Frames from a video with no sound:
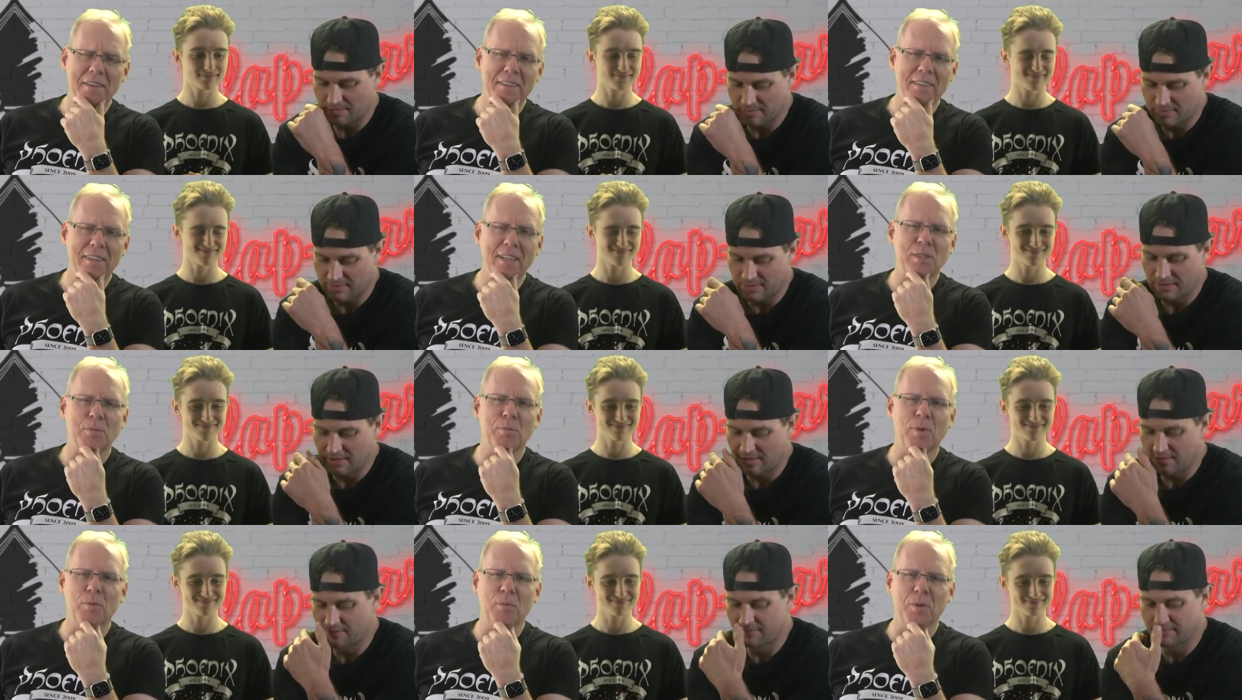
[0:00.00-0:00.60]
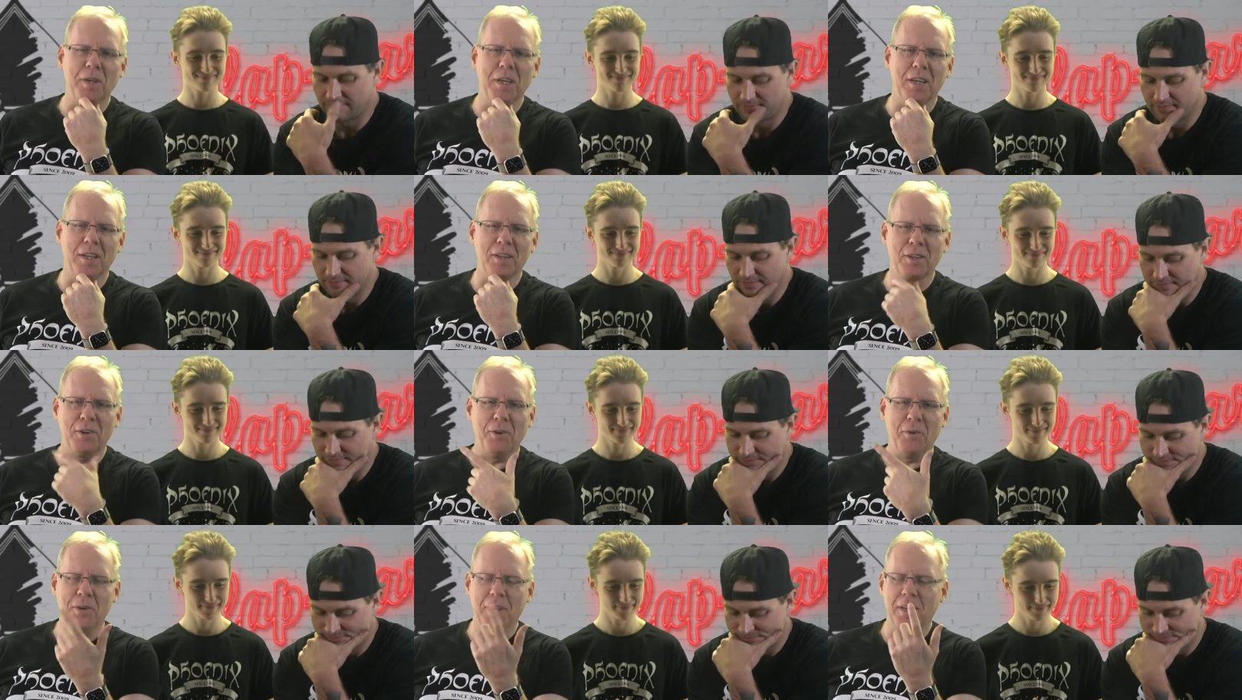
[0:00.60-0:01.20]
Speaker 1: that's my
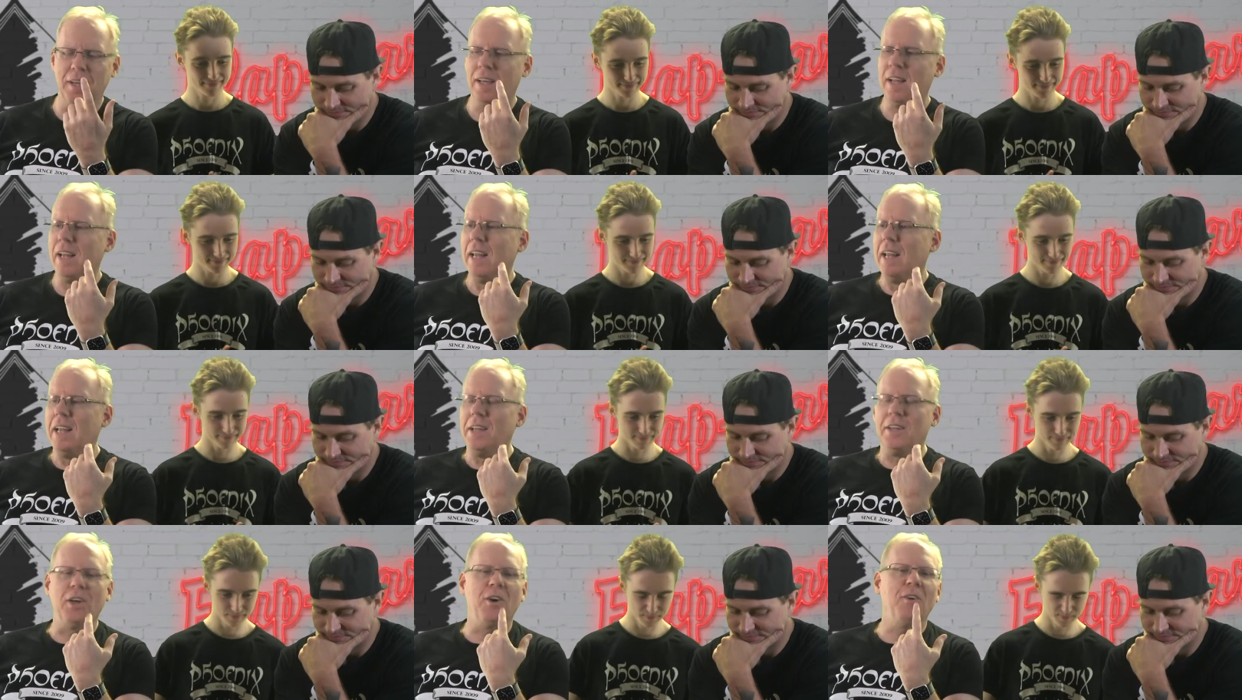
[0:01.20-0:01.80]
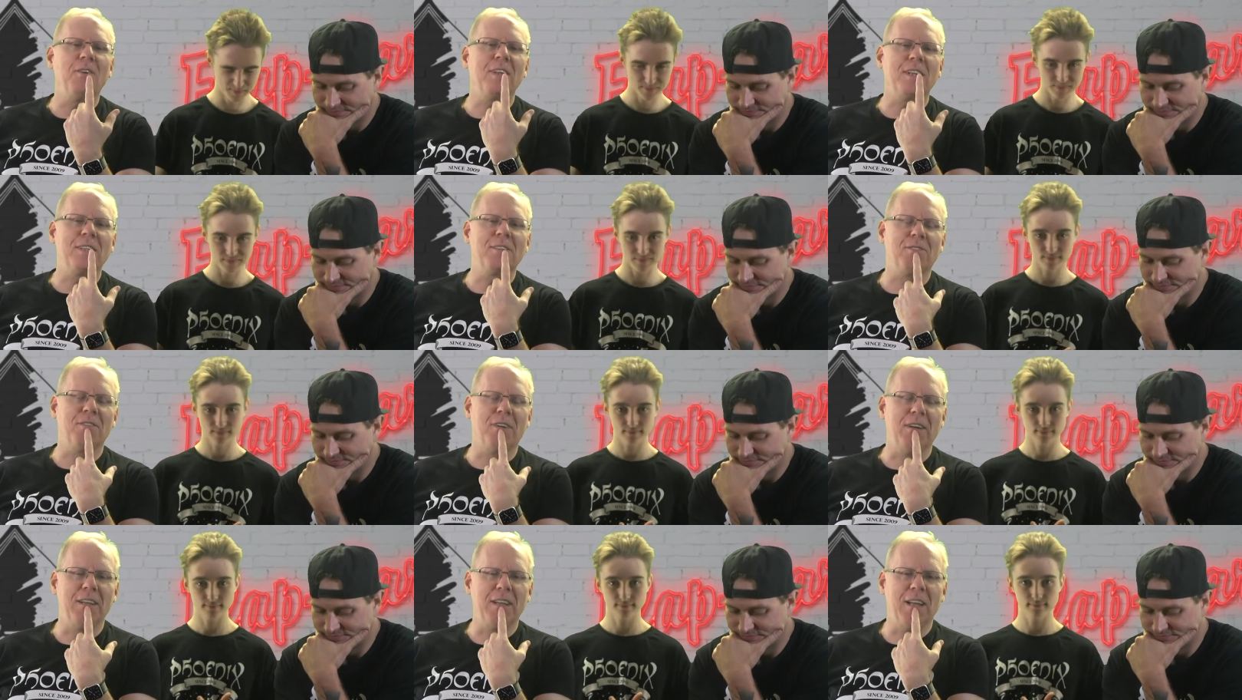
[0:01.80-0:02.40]
weekend going. No, that's
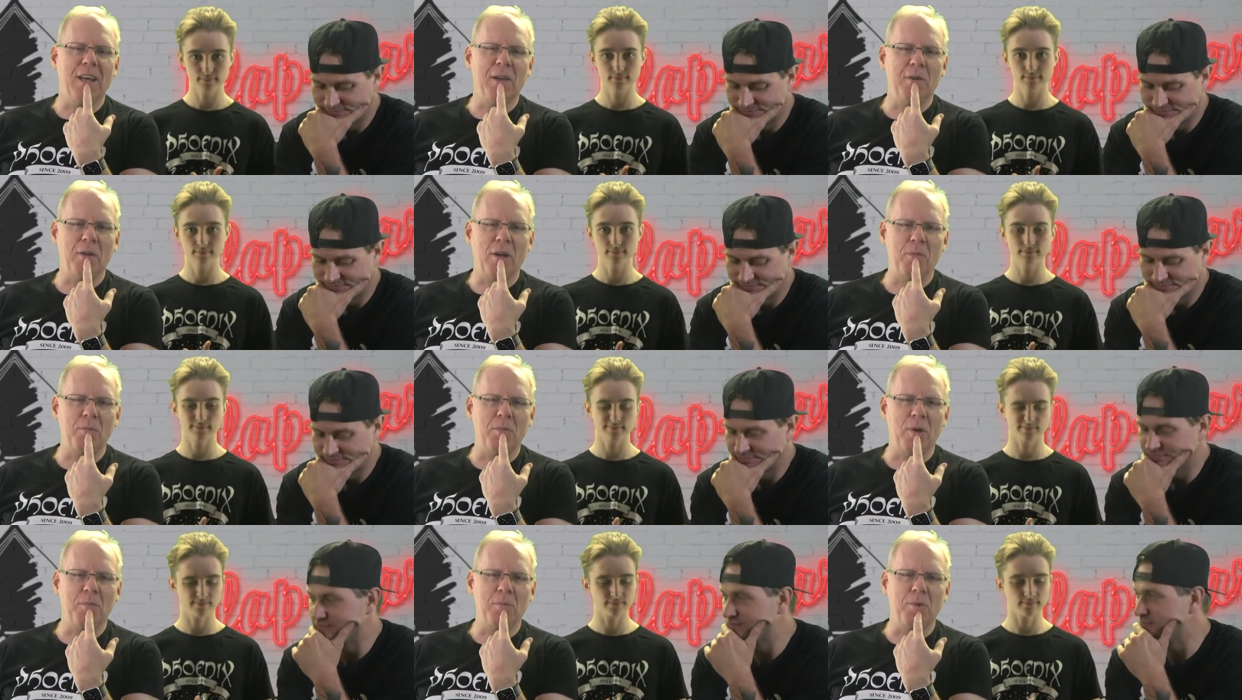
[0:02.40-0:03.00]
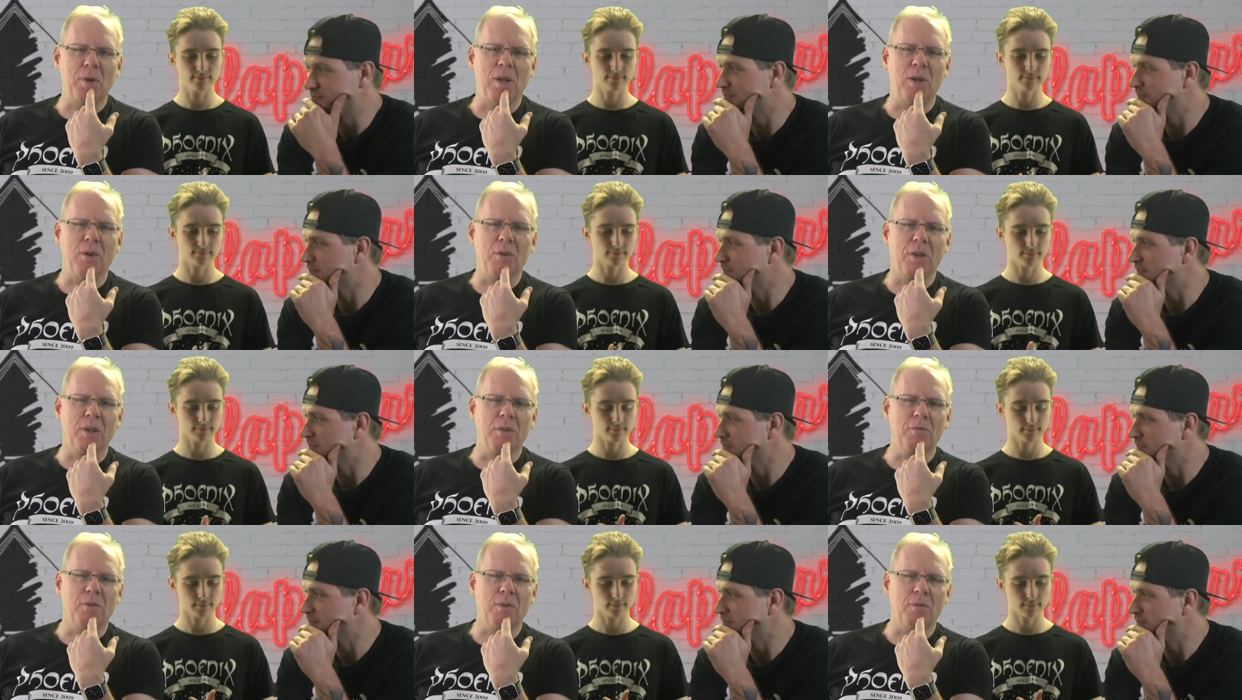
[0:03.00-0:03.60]
fine. I, I'm, I'm really
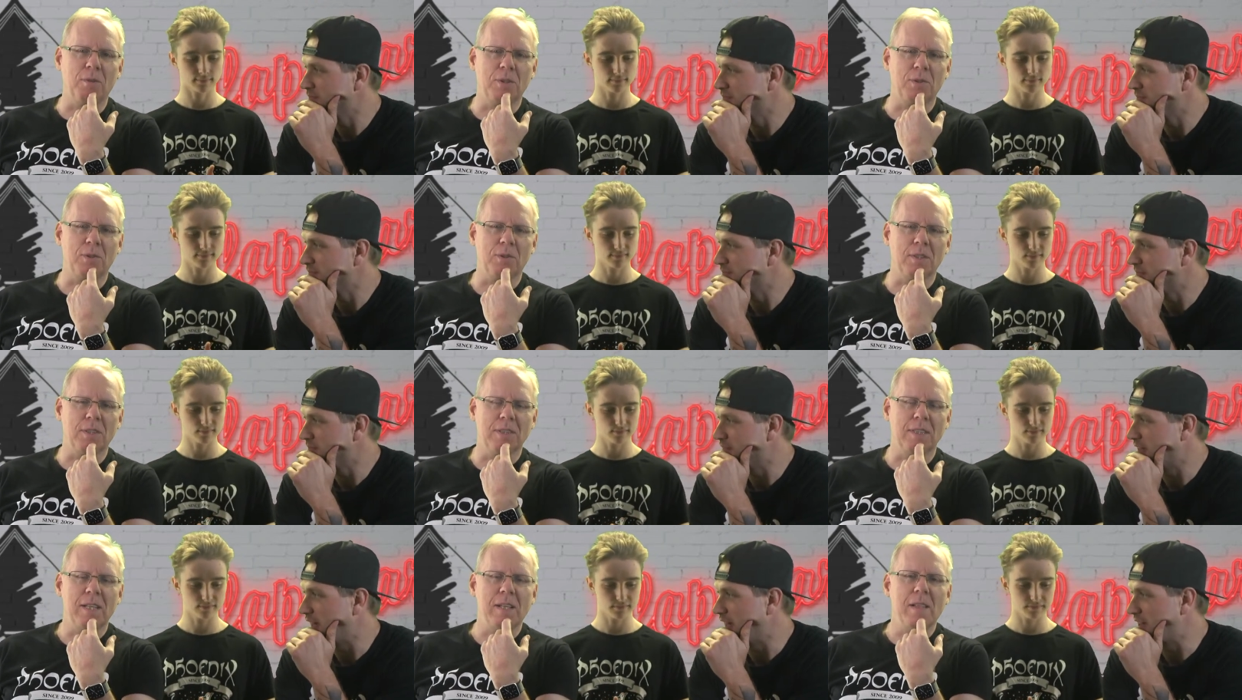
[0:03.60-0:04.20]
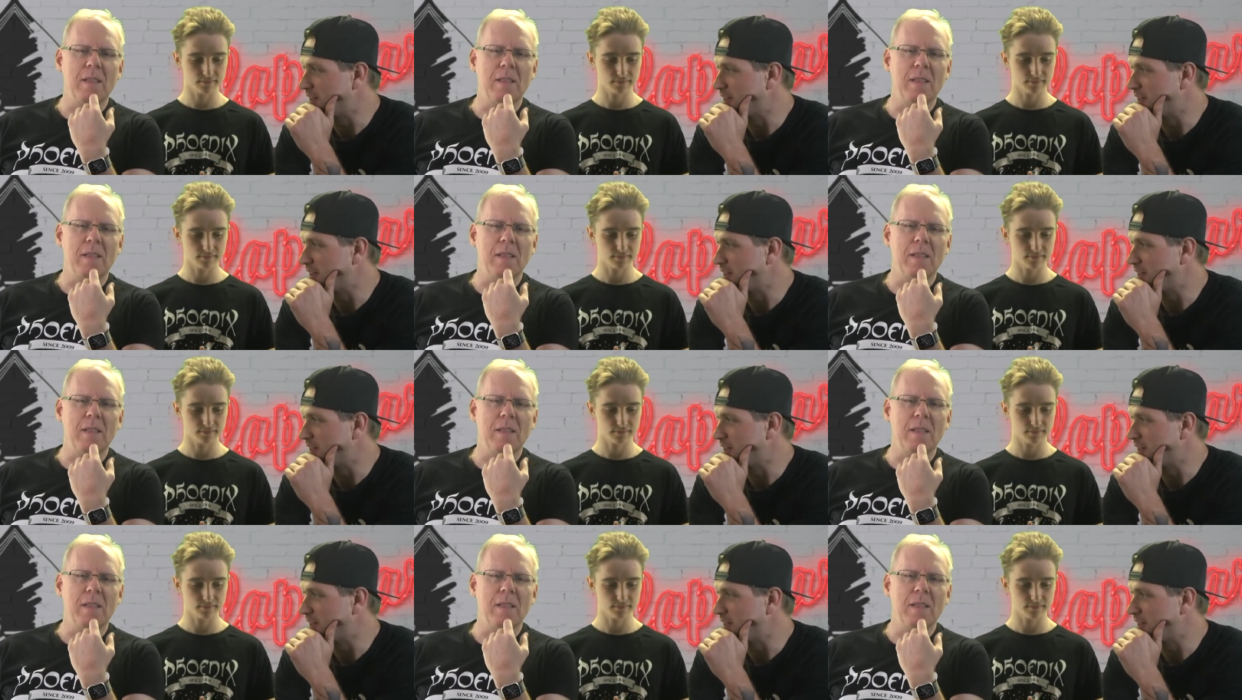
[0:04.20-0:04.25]
looking forward to this.